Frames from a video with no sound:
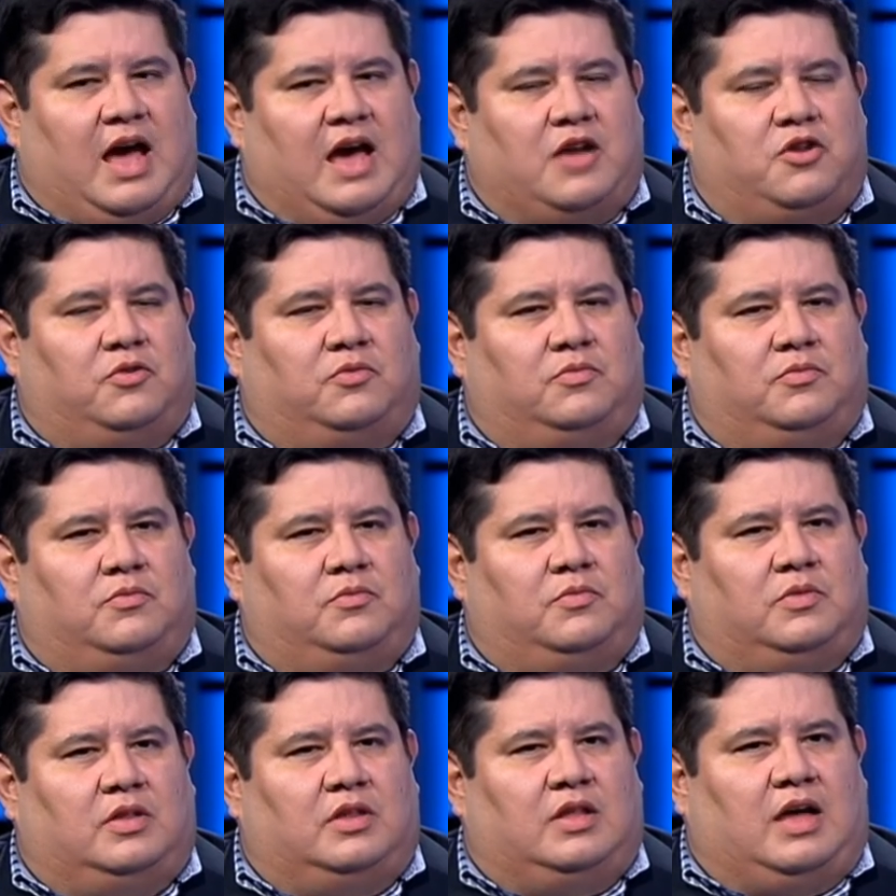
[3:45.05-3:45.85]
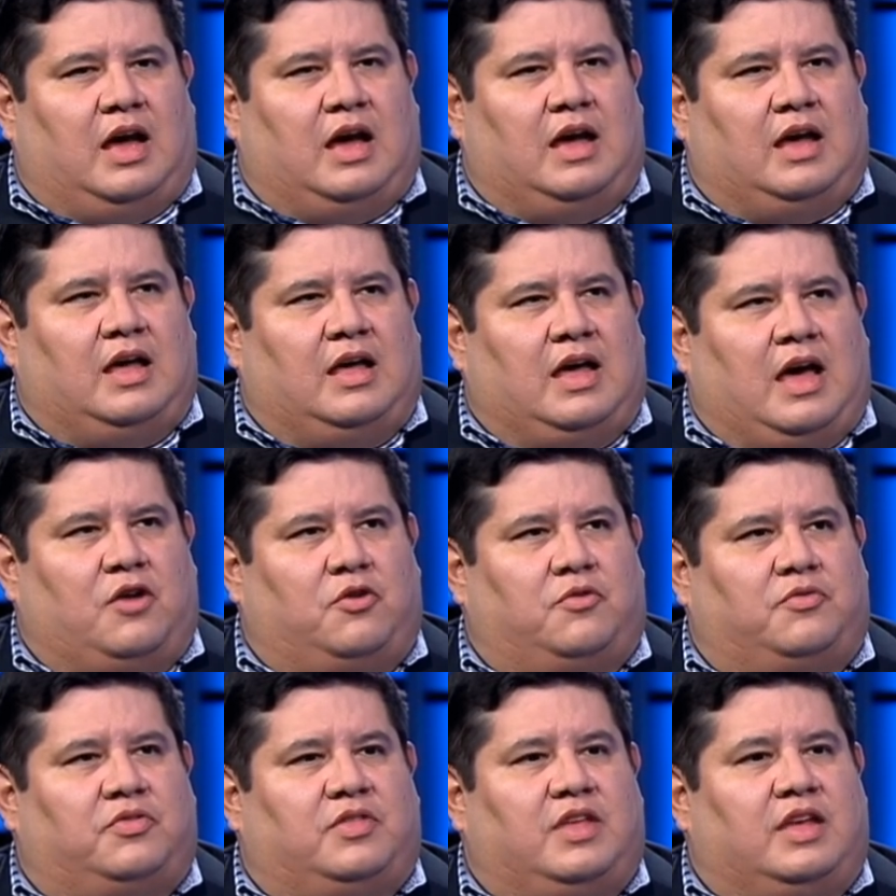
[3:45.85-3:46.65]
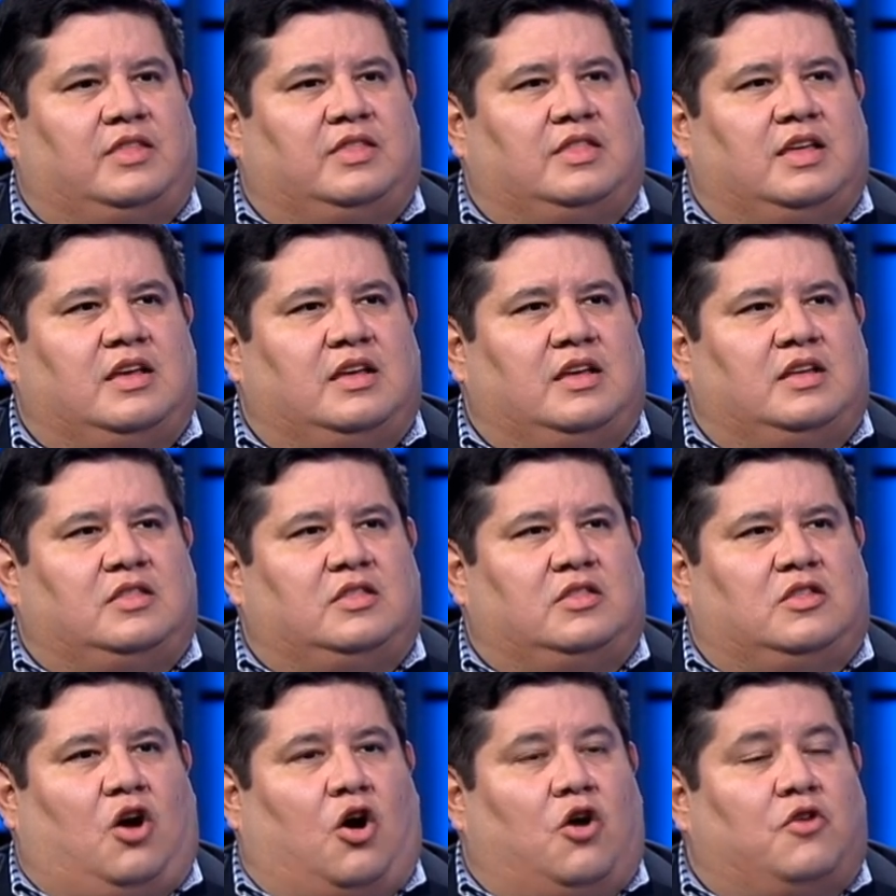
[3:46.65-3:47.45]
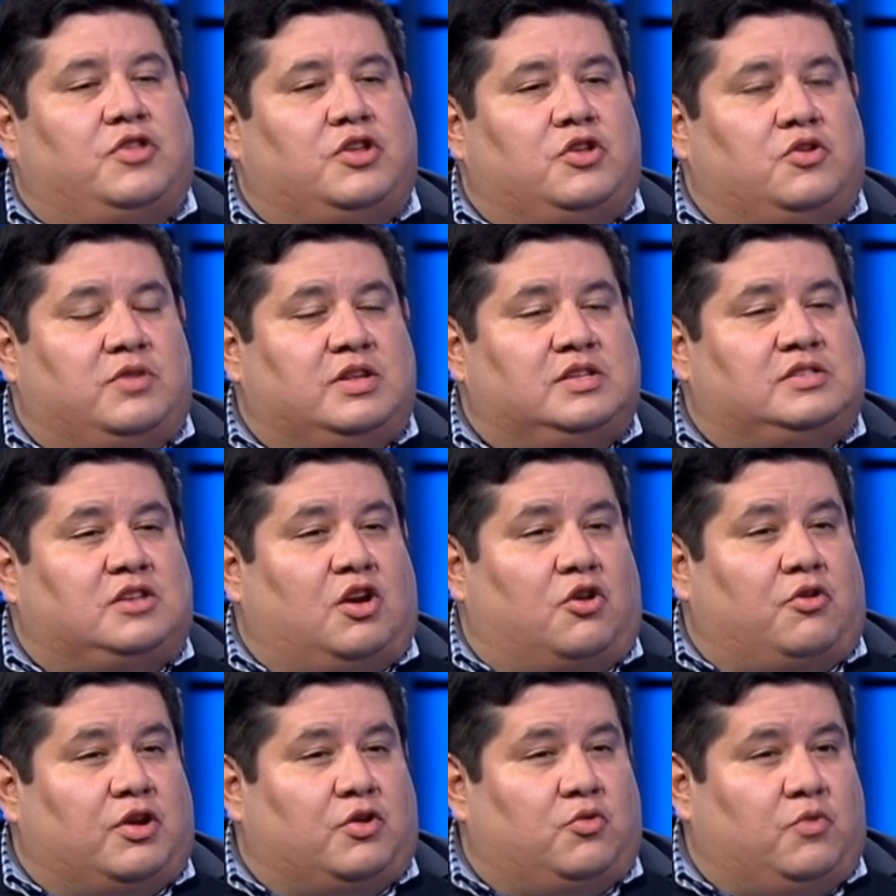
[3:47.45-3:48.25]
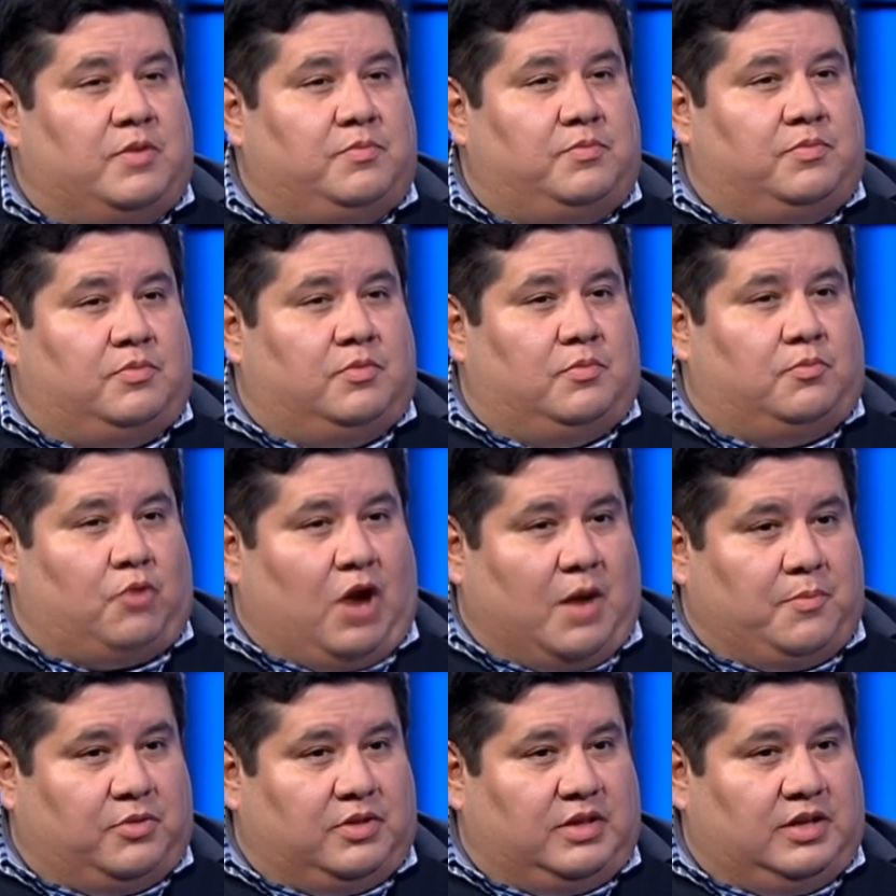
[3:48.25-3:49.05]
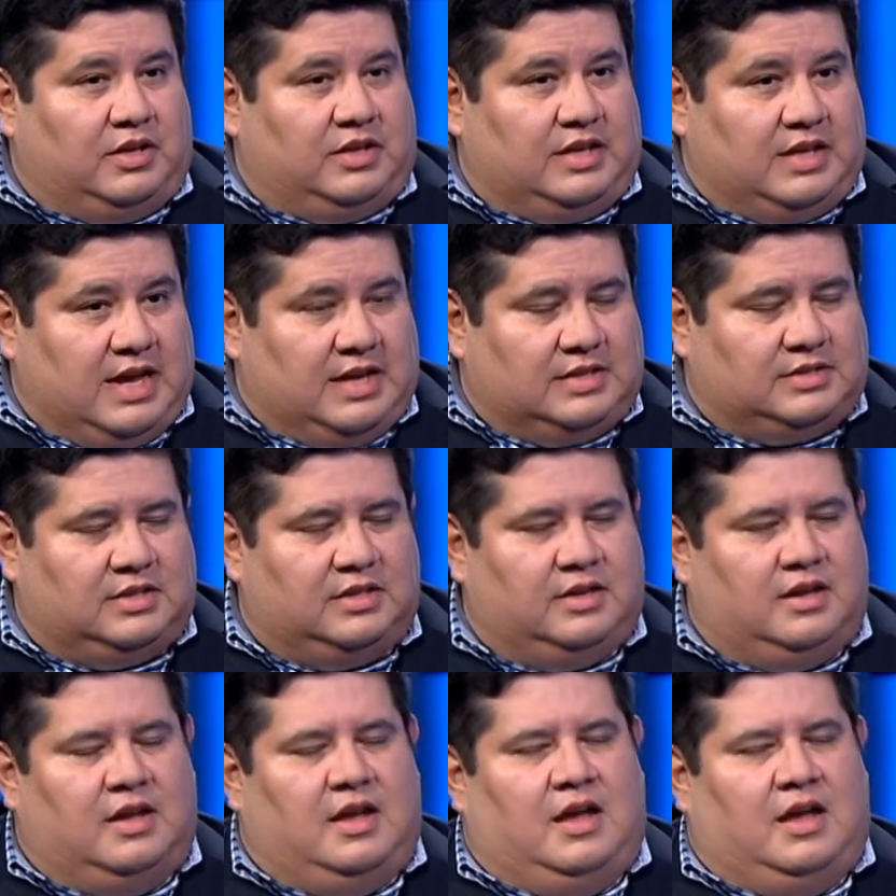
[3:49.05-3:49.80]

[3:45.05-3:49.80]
I don't think that all the units are equipped properly yet.